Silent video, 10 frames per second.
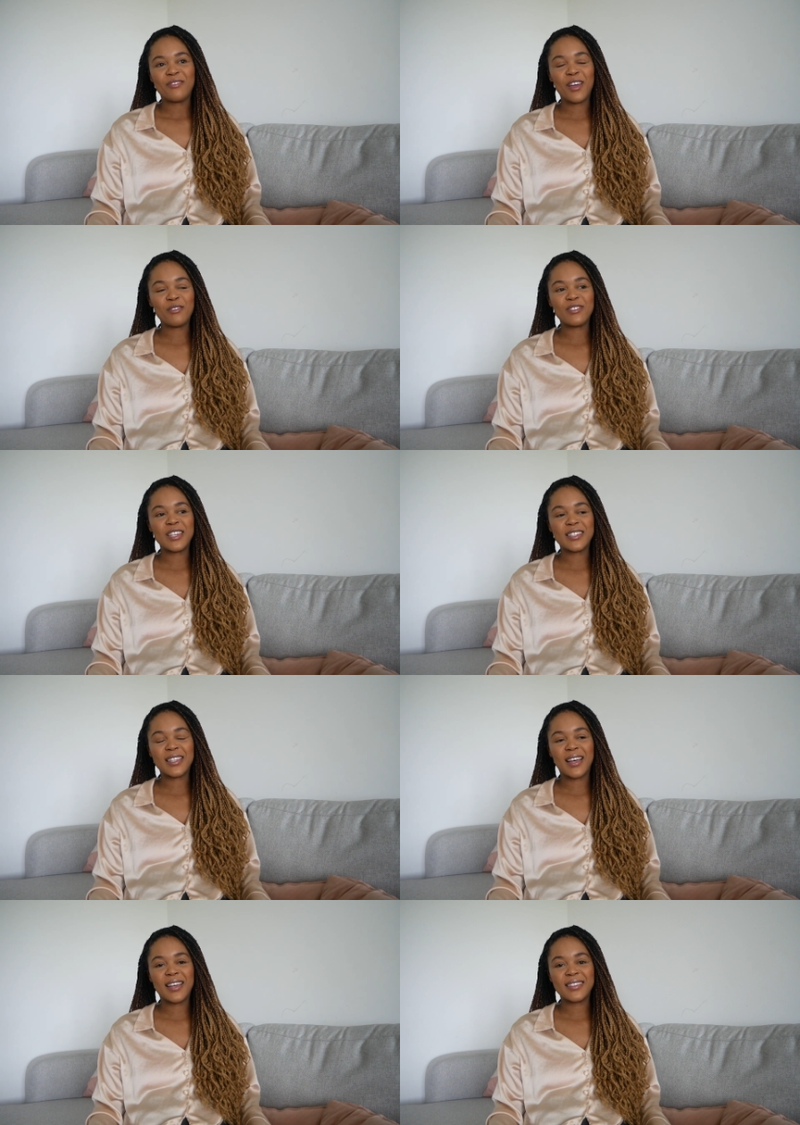five weeks
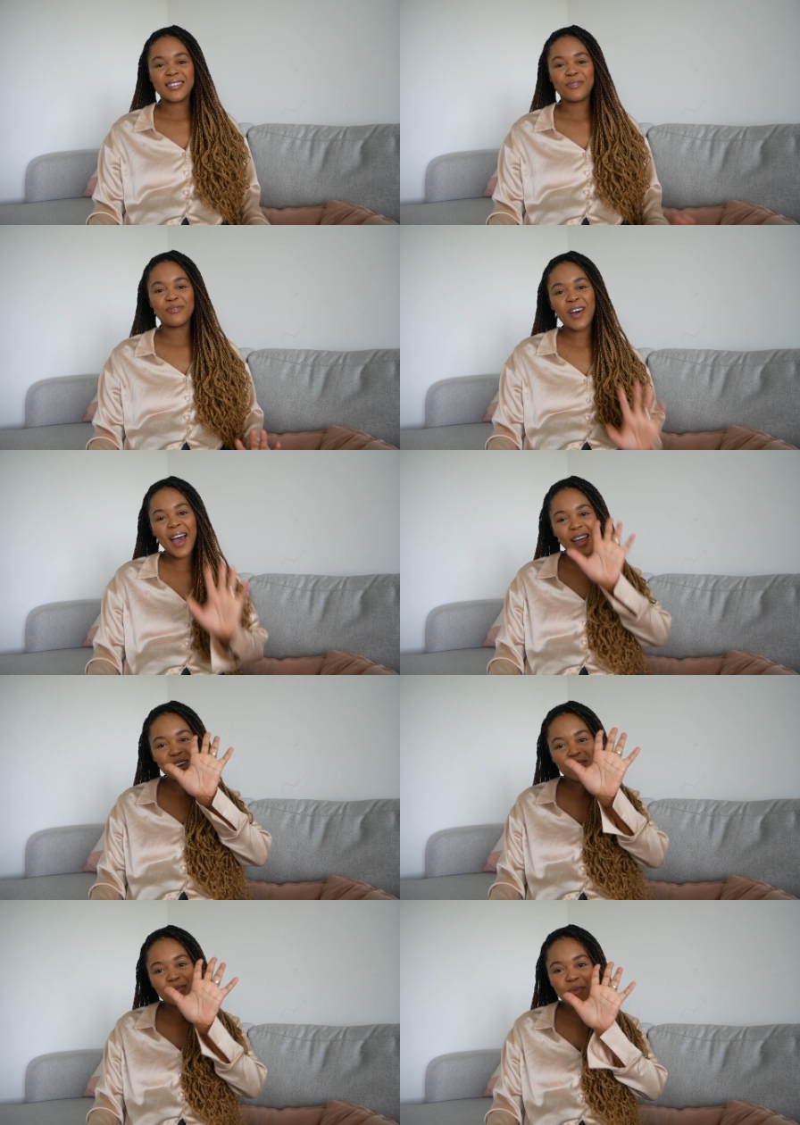guys
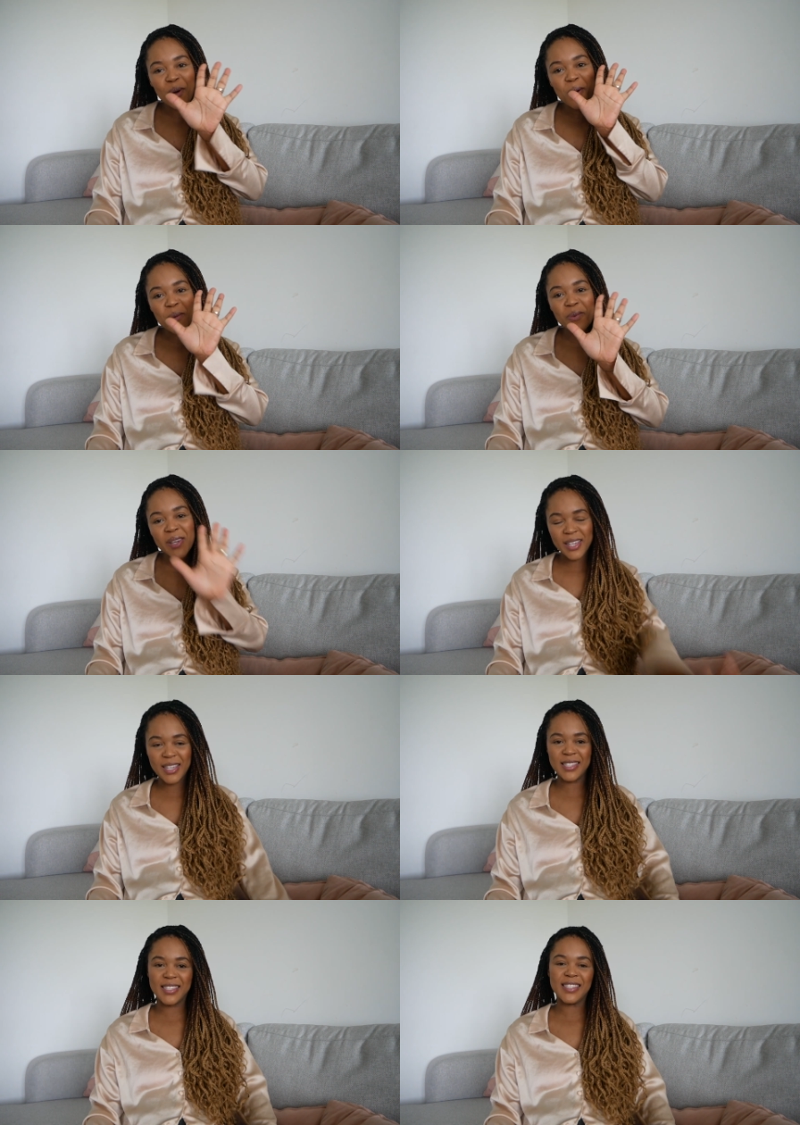five more
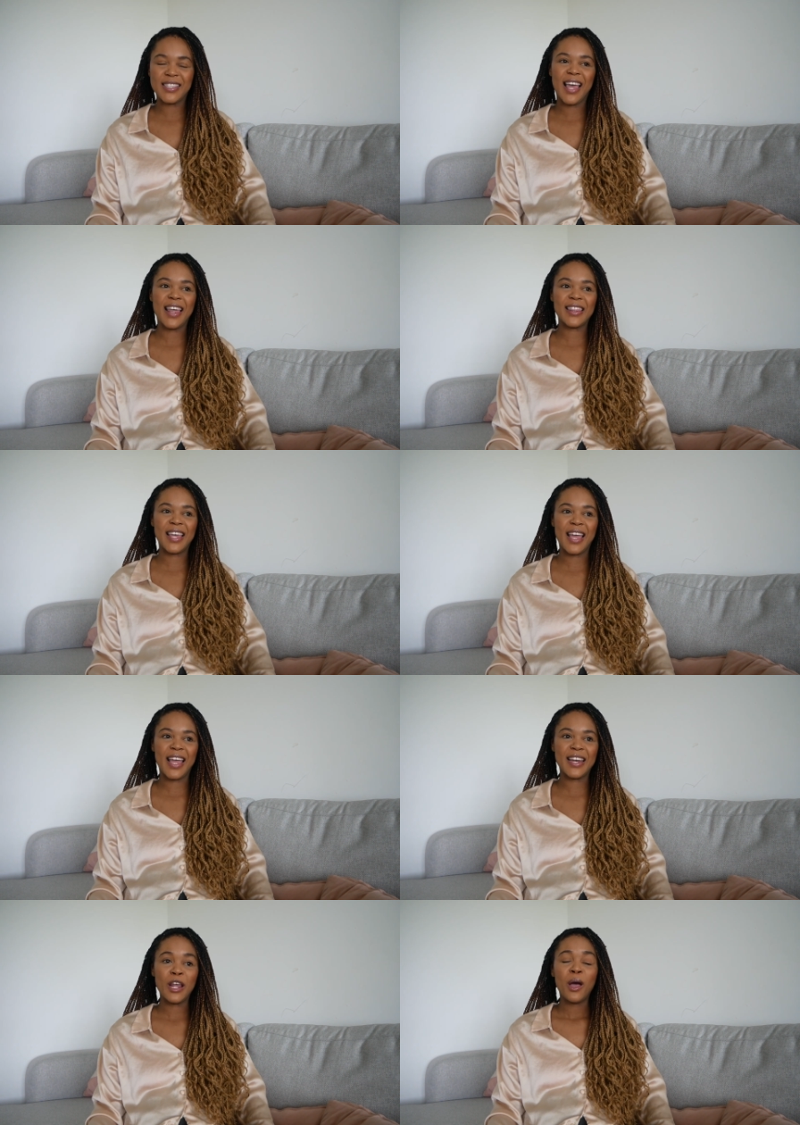weeks and
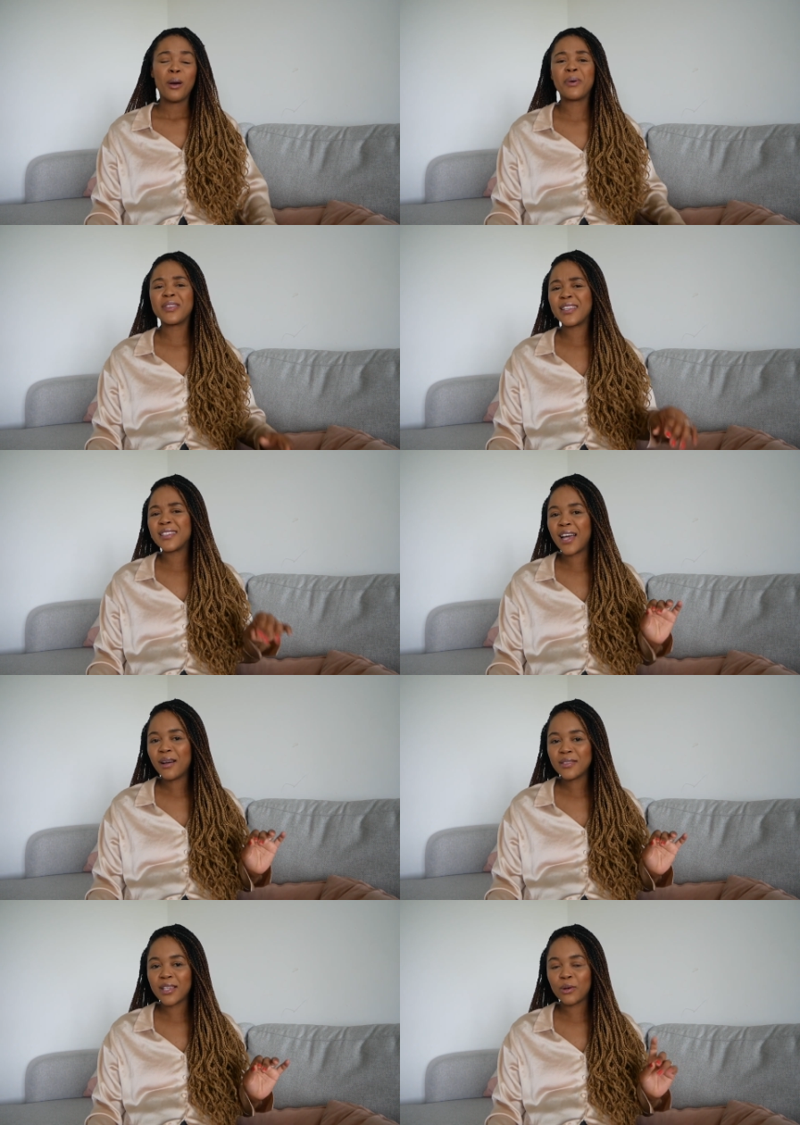then but the
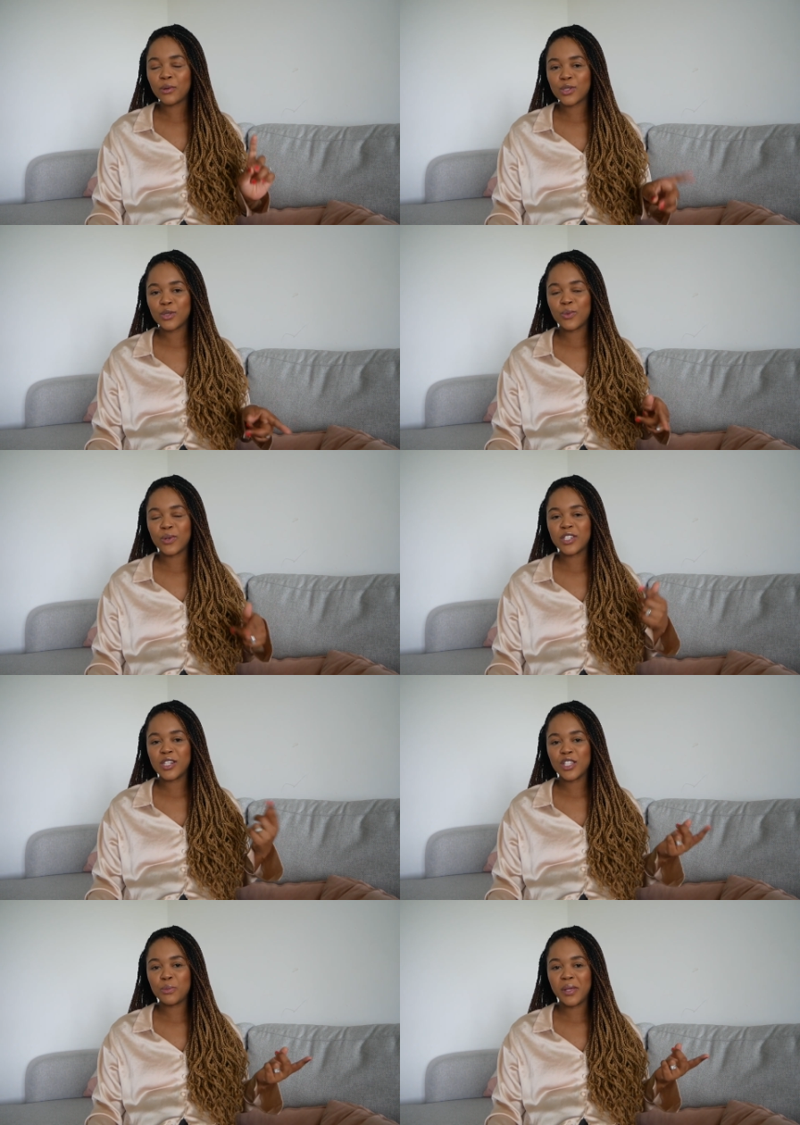downside also when
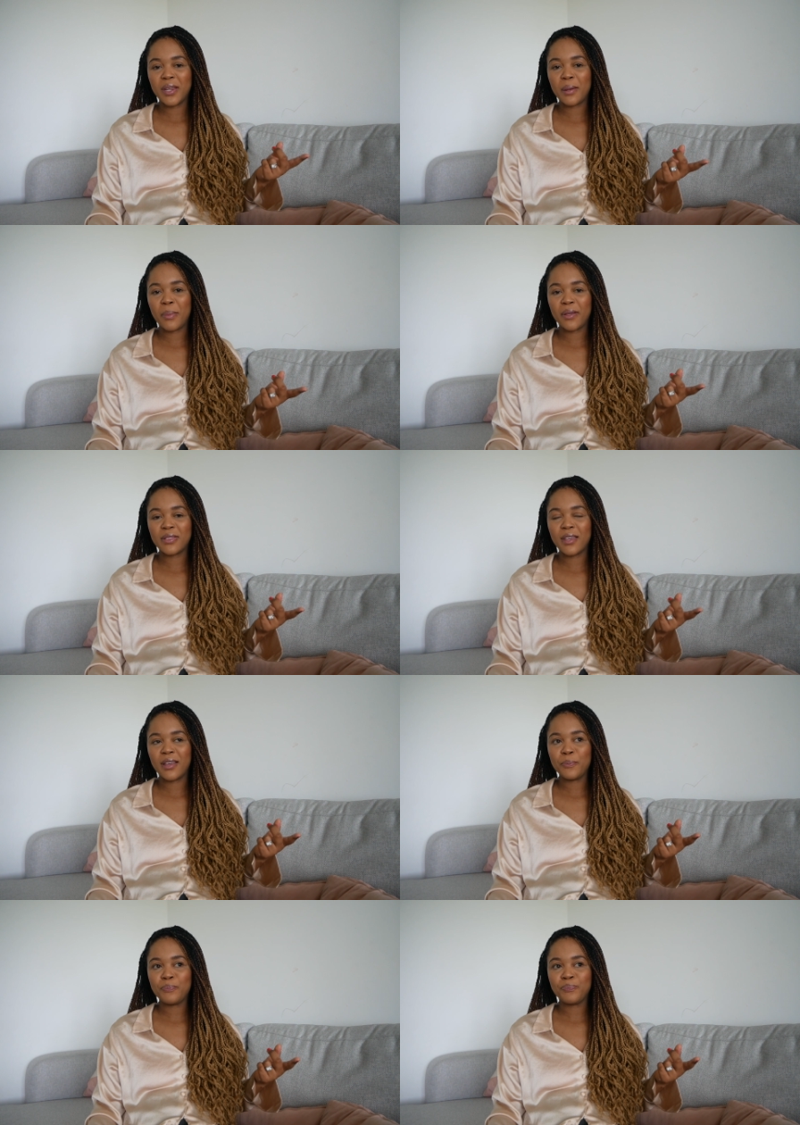she explained about
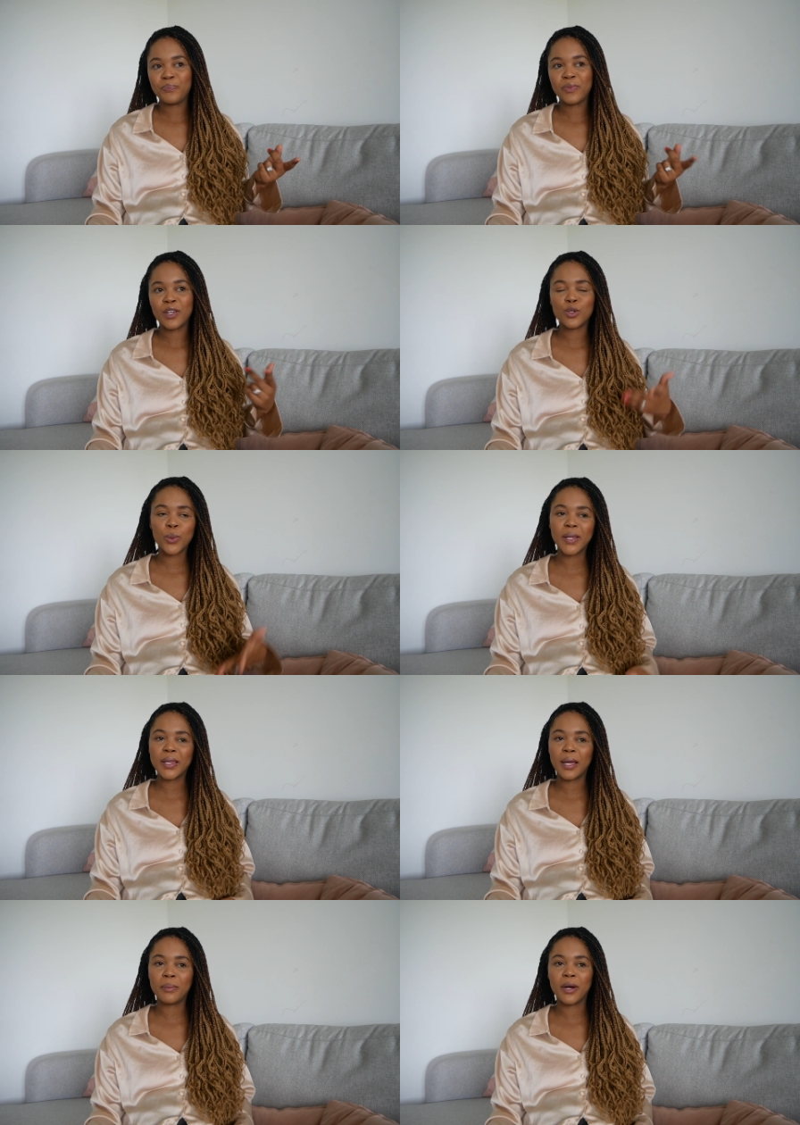the twin
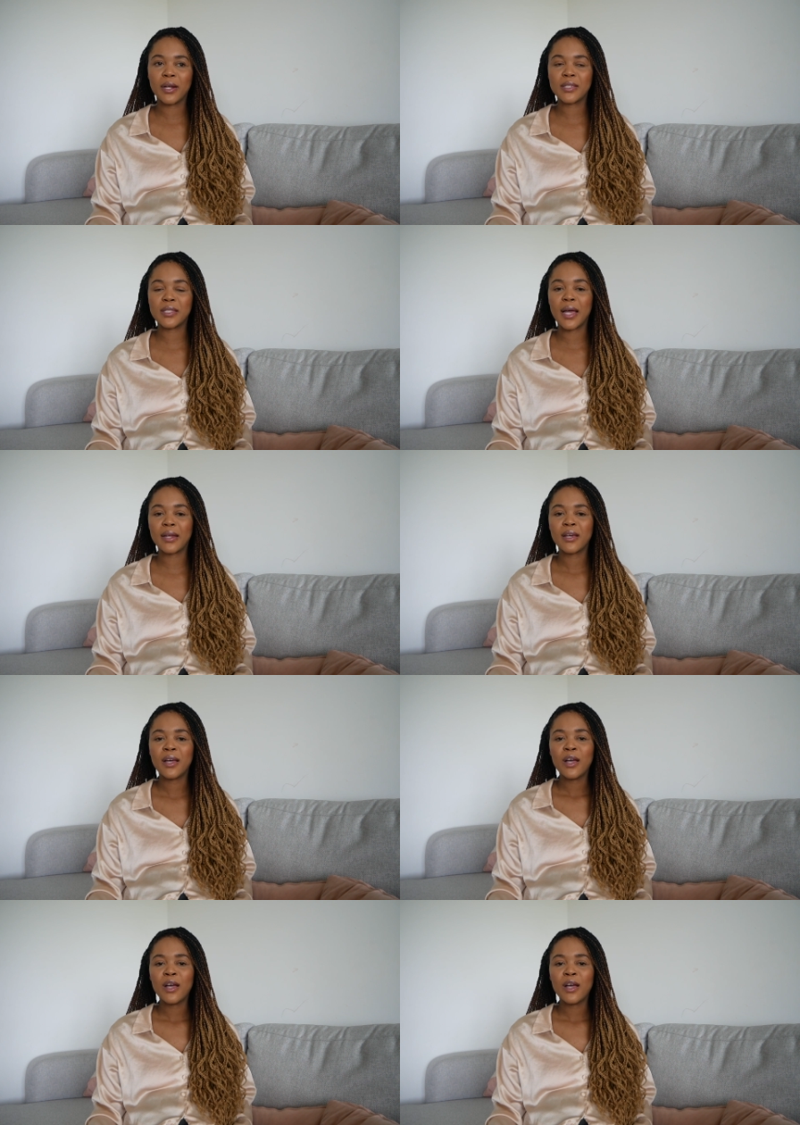labor is that